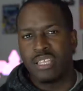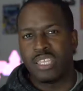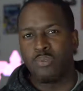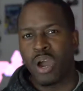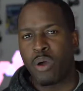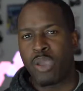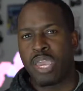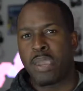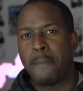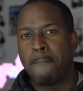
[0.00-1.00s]
the
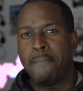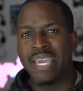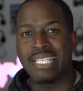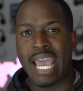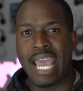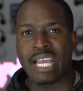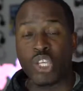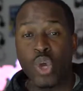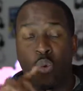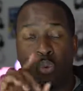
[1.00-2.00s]
Huawei Mate
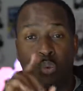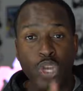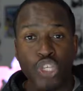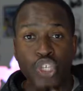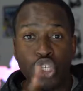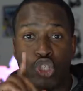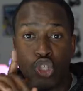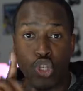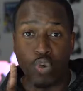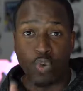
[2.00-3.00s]
X. Which
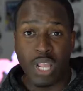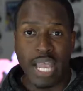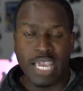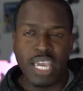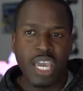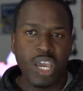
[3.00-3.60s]
do you like?